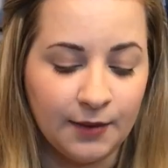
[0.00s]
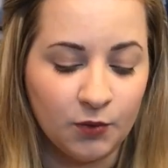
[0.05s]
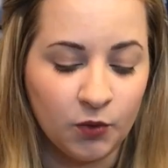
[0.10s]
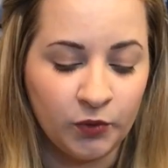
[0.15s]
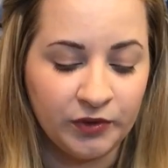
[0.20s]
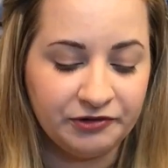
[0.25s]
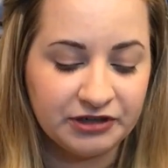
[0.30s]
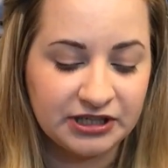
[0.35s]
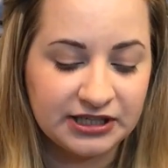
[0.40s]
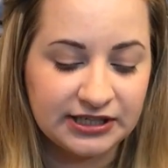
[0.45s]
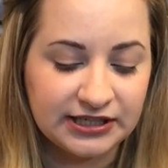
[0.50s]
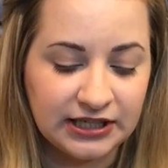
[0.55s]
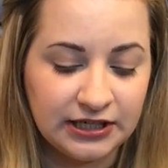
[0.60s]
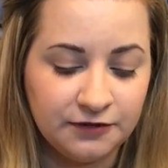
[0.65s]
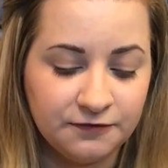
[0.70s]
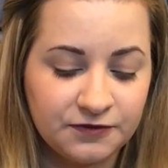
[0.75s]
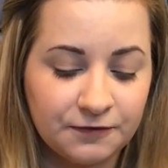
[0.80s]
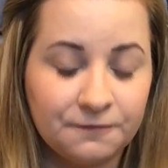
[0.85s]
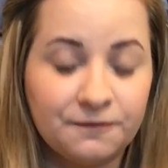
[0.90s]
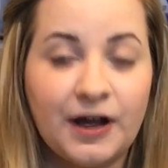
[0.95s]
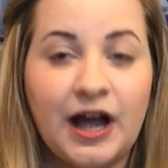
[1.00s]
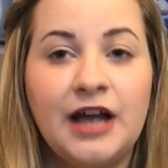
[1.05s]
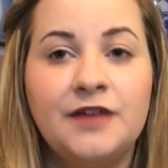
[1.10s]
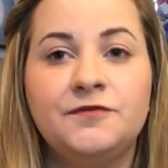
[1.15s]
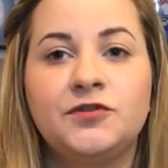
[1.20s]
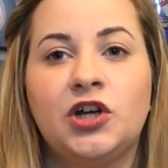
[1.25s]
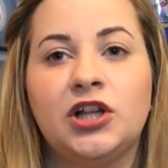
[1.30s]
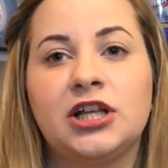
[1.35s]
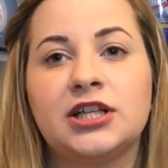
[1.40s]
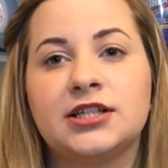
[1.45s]
We received
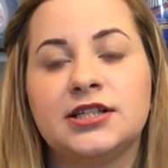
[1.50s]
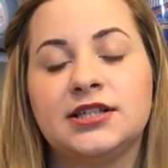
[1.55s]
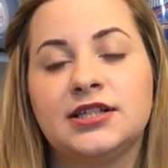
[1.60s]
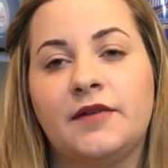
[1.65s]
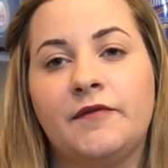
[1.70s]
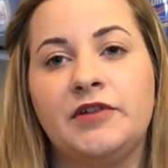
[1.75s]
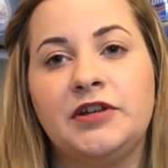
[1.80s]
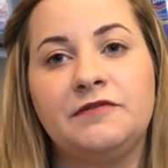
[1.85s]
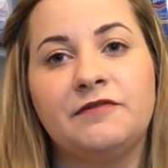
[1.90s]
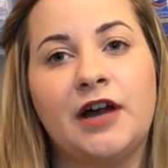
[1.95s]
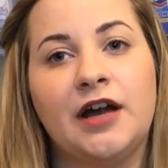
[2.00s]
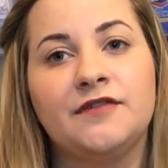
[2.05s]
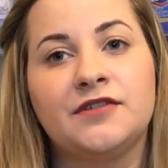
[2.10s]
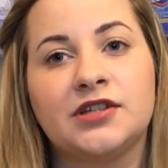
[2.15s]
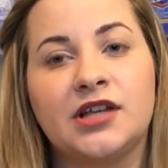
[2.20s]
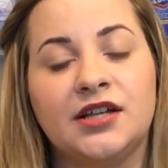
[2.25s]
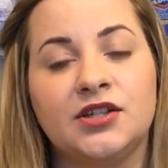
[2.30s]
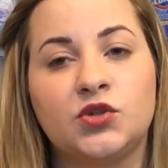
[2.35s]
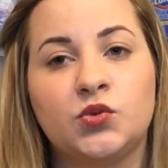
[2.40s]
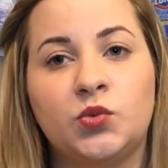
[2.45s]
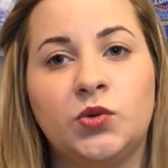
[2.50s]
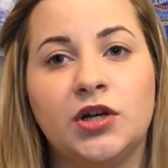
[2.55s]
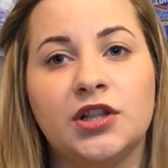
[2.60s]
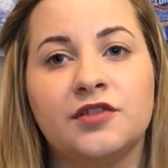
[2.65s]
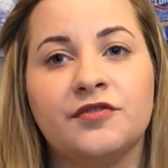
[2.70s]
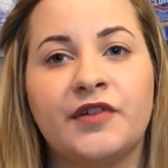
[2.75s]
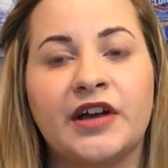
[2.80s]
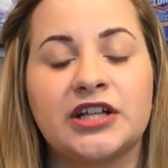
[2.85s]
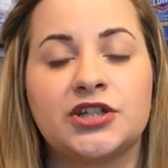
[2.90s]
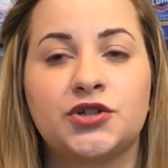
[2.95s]
$5.75
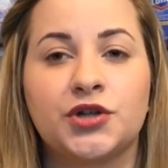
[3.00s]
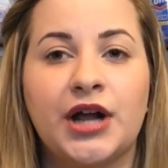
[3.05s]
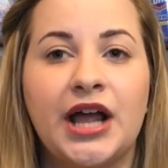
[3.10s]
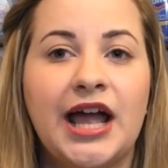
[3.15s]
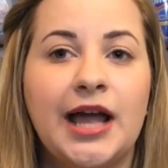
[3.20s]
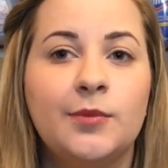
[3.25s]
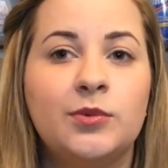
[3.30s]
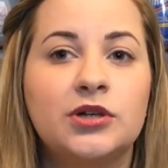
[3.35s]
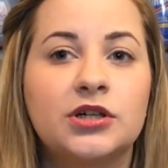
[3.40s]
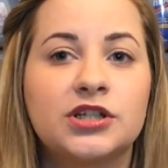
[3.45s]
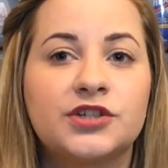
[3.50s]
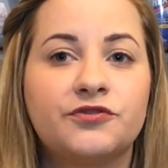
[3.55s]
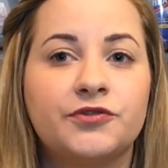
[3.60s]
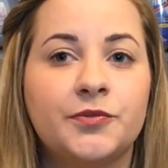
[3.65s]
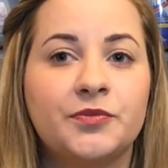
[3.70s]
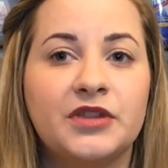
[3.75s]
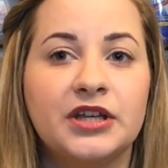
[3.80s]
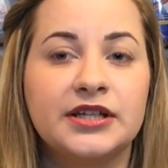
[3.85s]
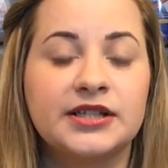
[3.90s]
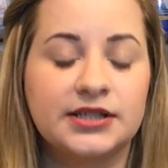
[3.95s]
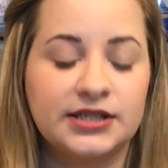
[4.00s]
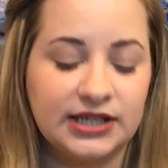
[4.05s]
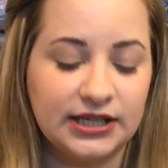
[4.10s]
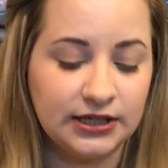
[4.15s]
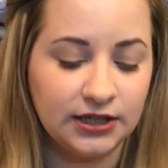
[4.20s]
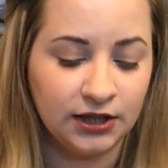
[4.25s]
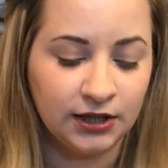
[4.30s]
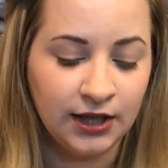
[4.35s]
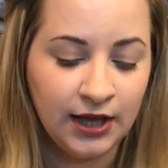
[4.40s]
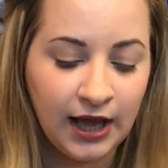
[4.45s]
worth of extra care books from this
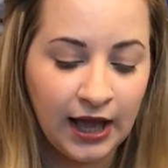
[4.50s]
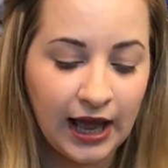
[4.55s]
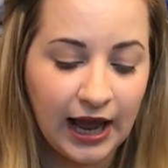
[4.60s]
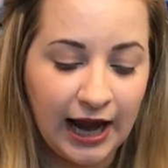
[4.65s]
deal,